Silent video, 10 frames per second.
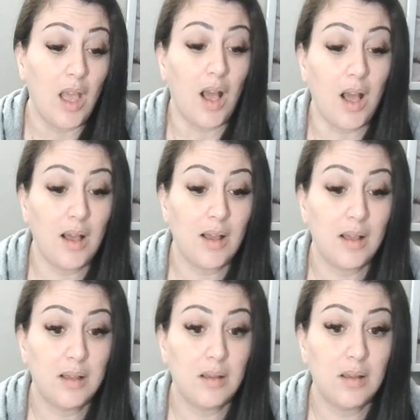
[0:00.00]

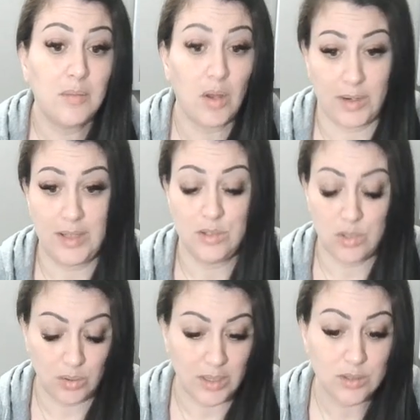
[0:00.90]
Um, all right,
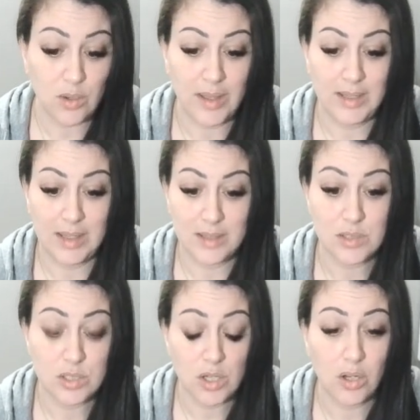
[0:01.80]
so let's go ahead and get
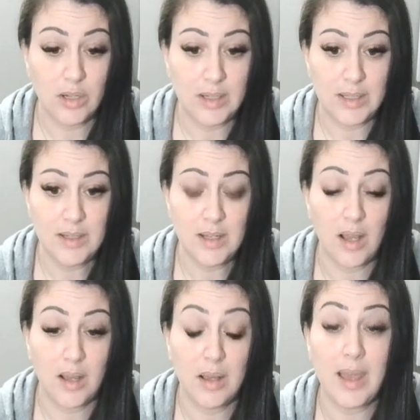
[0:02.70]
started. Uh,
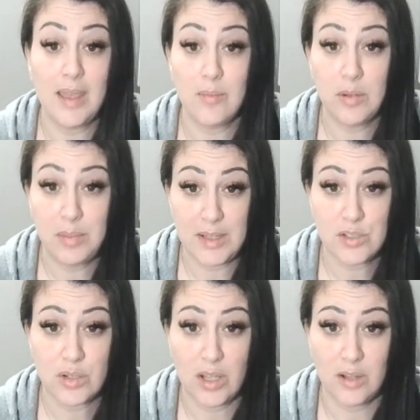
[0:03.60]
I am on
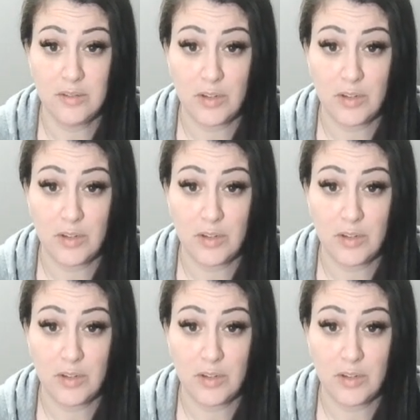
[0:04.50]
Patreon for